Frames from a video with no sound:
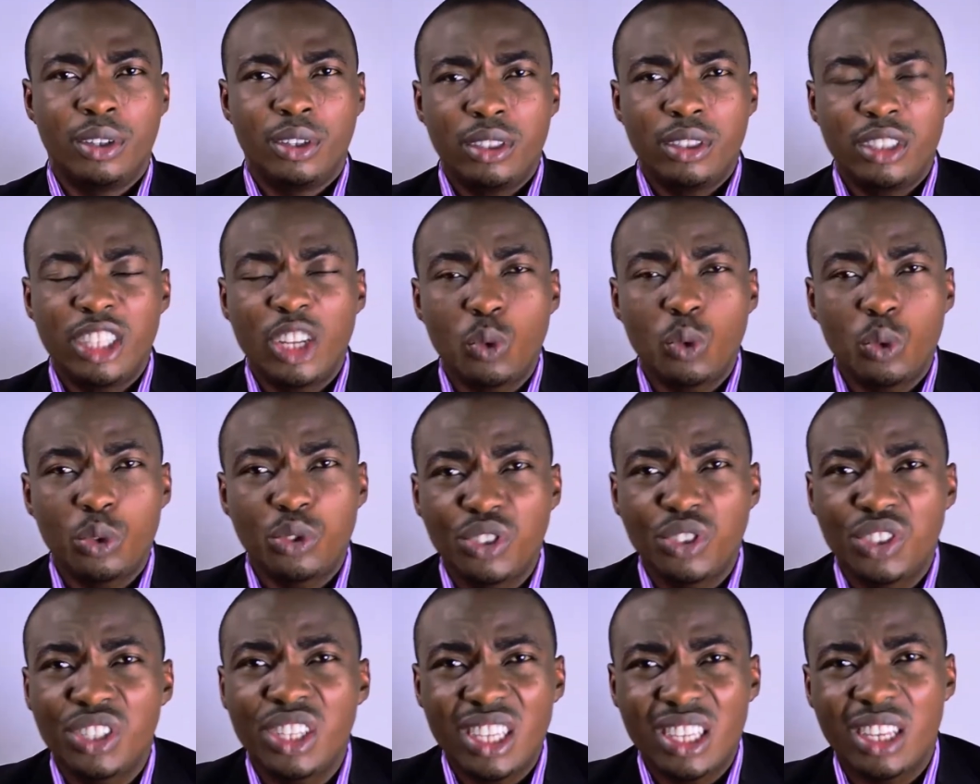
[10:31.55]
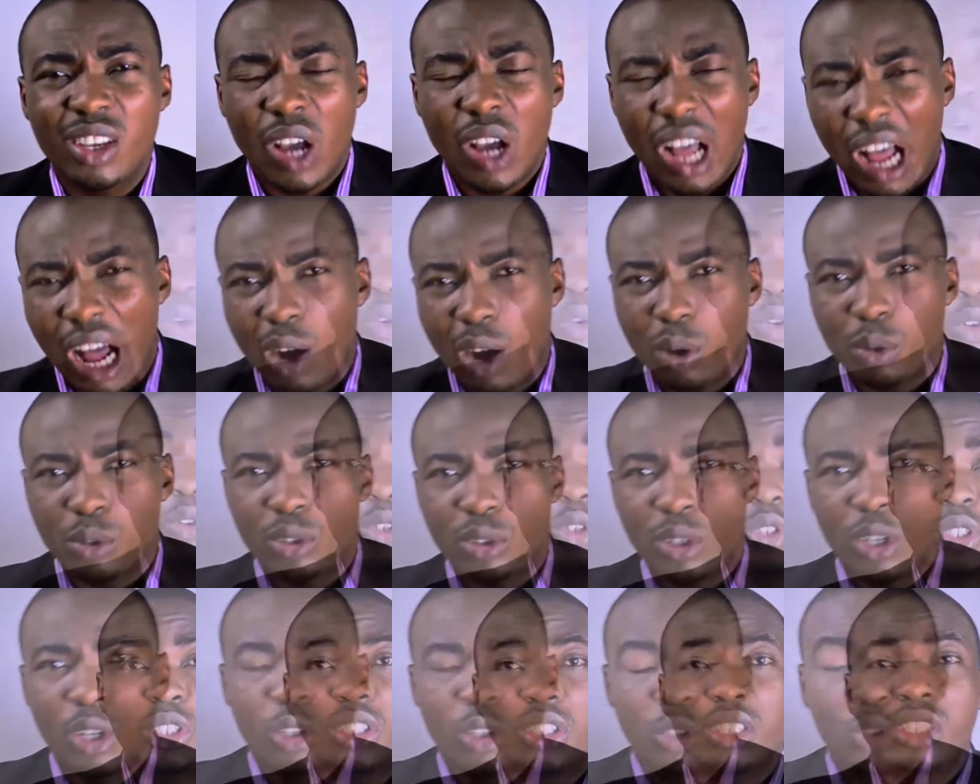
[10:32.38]
They will seek you out.
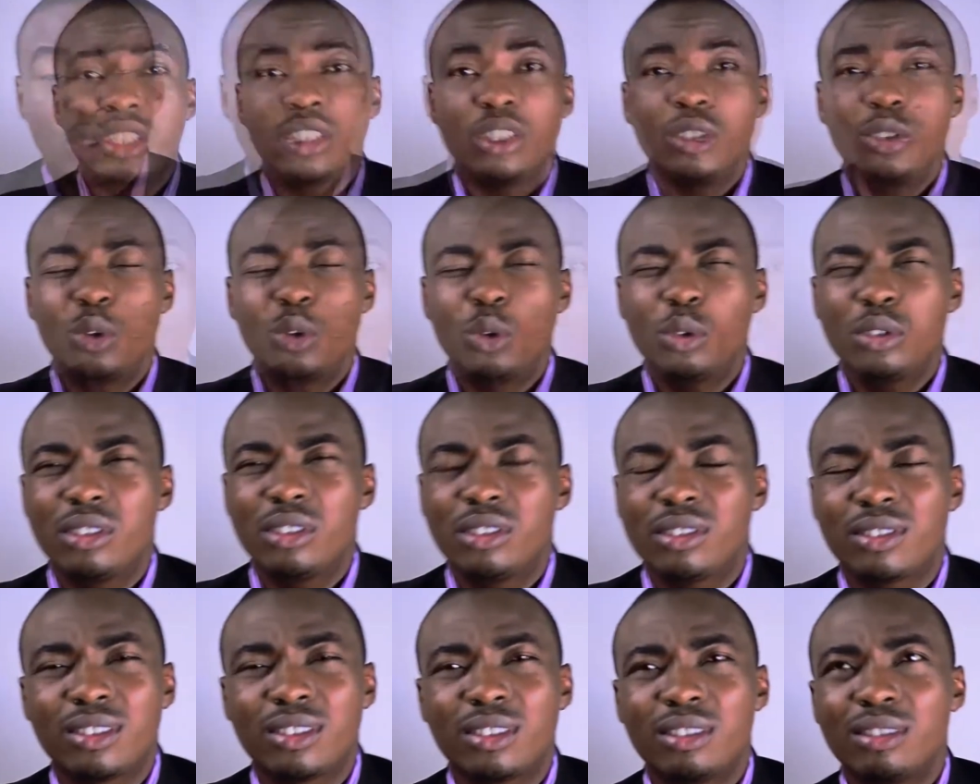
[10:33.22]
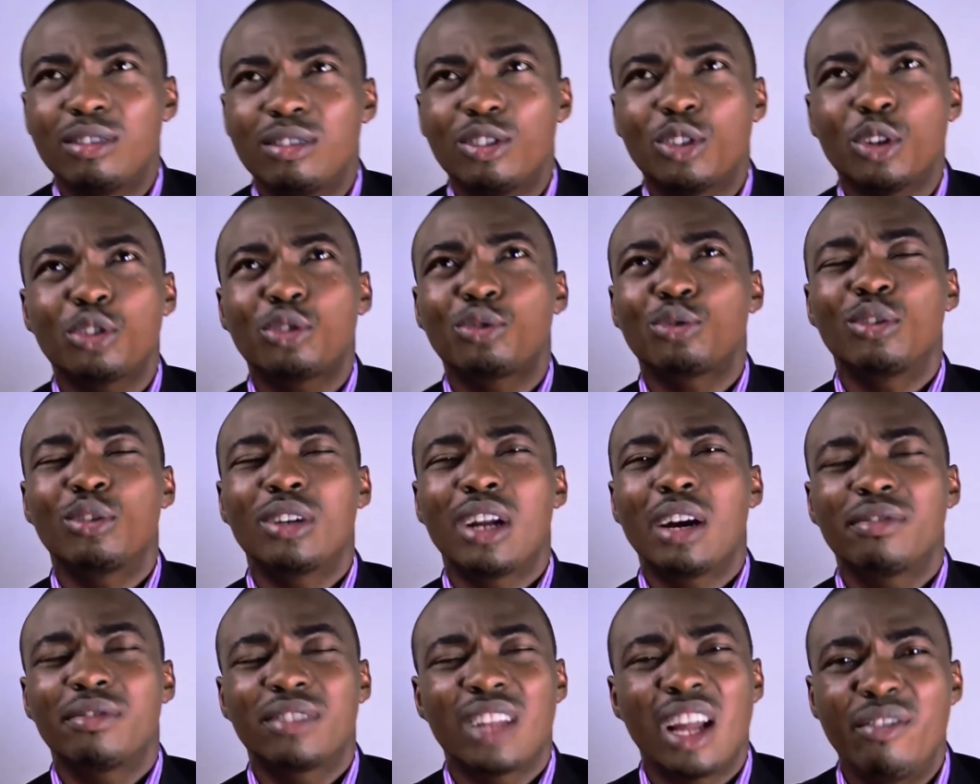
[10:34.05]
Don't just run
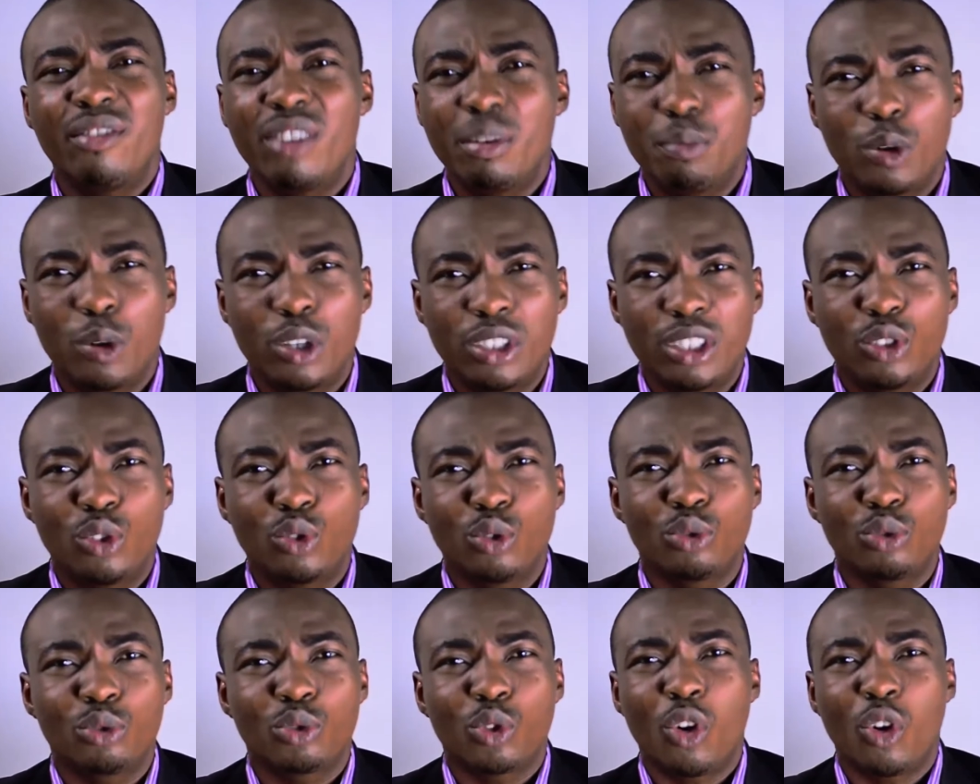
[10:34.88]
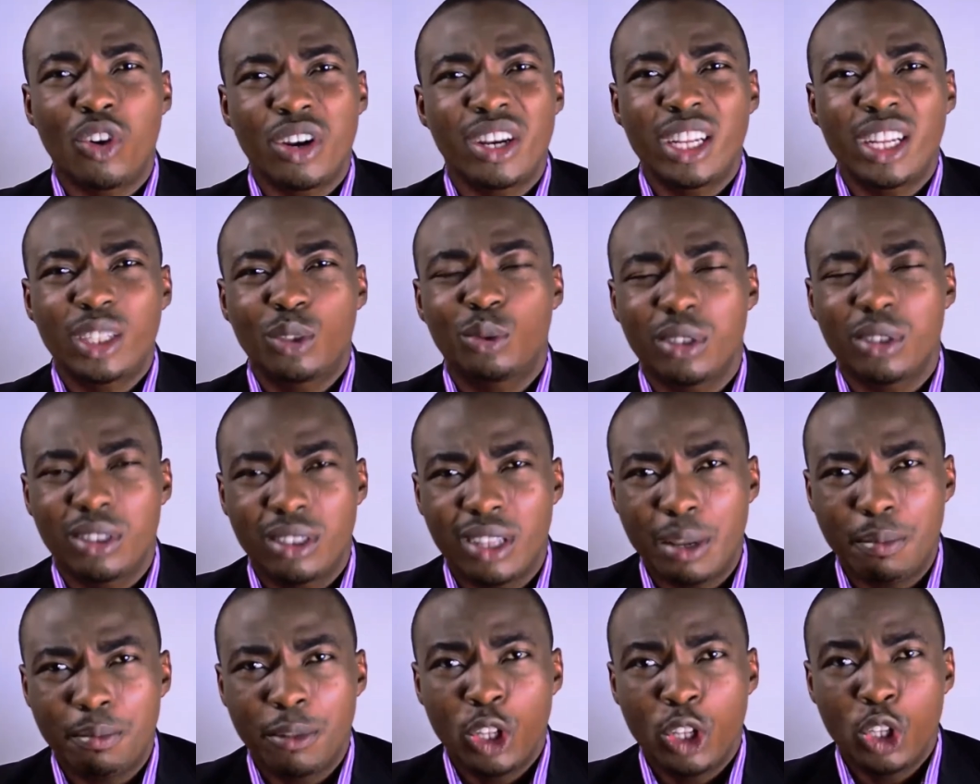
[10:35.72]
after everybody to connect with
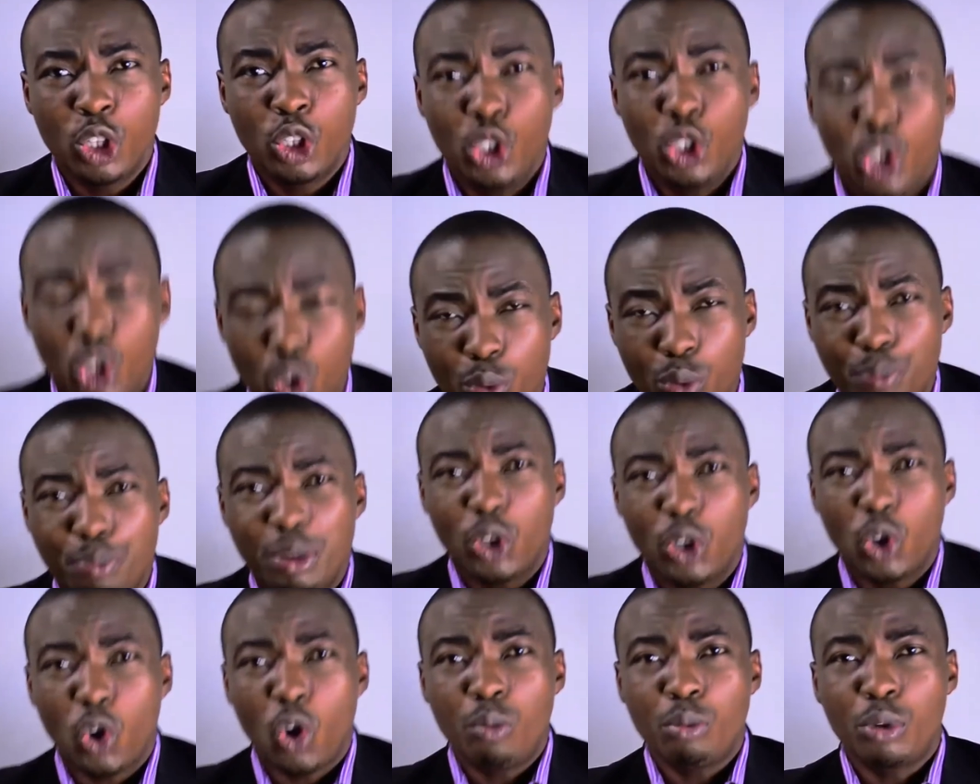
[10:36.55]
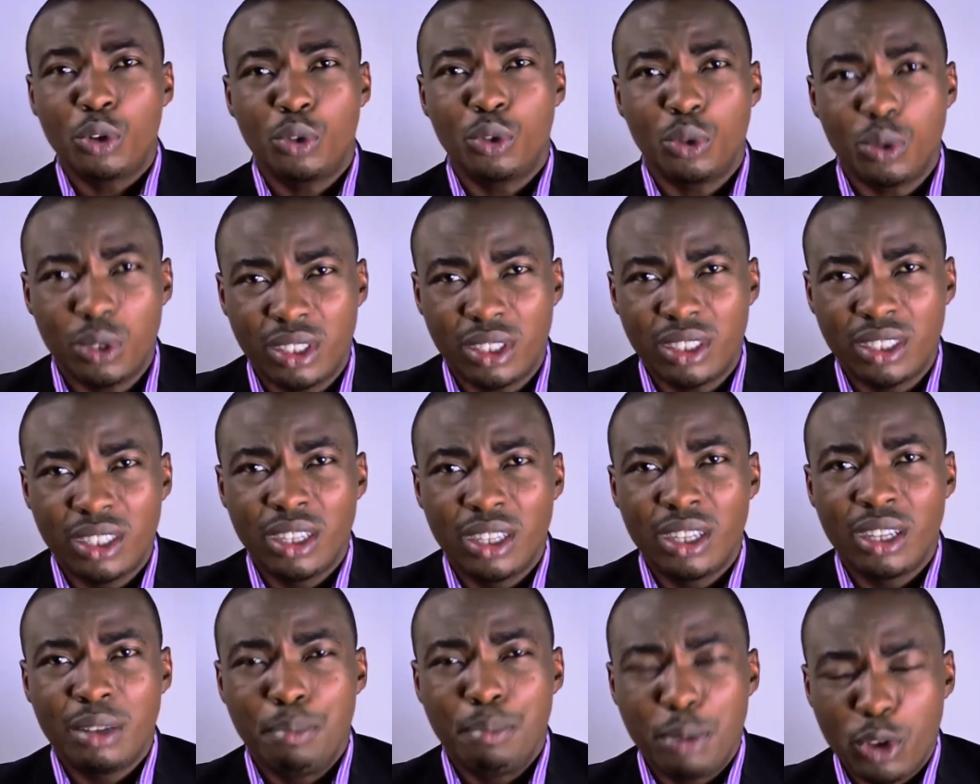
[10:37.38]
them. You become good,
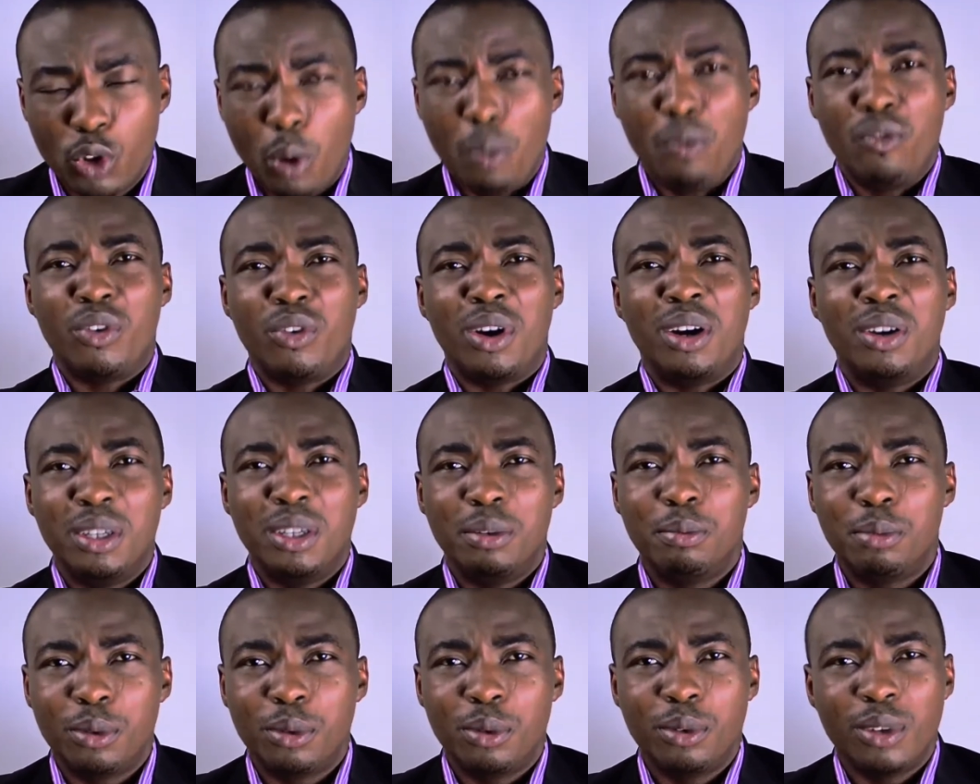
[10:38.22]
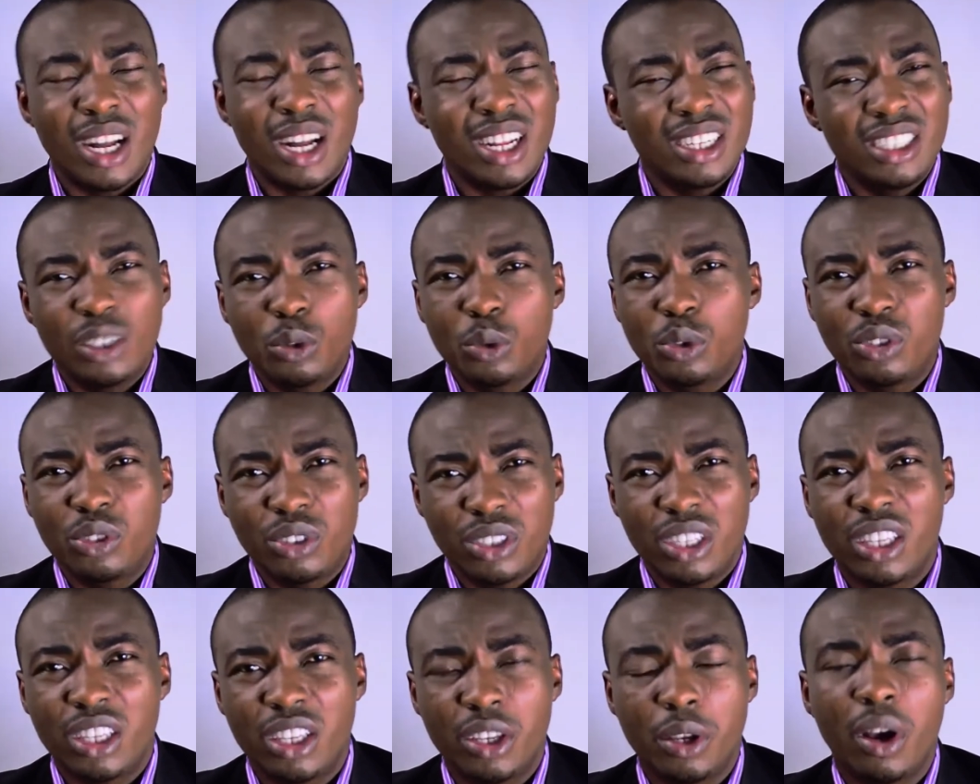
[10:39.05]
become valuable, and they will
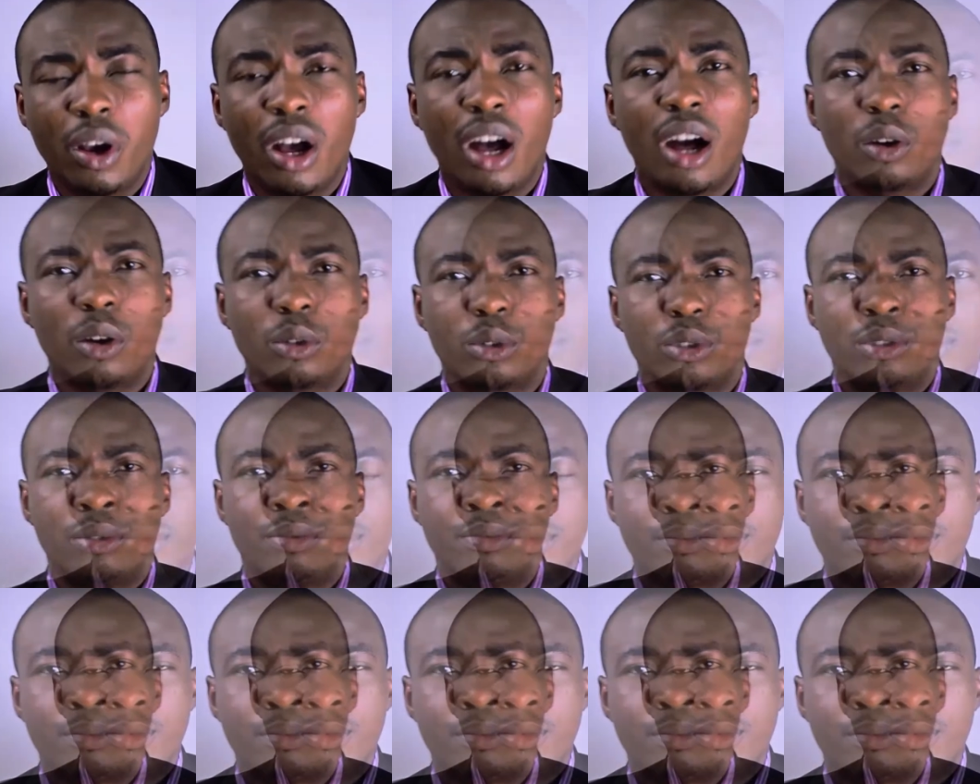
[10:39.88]
seek you out.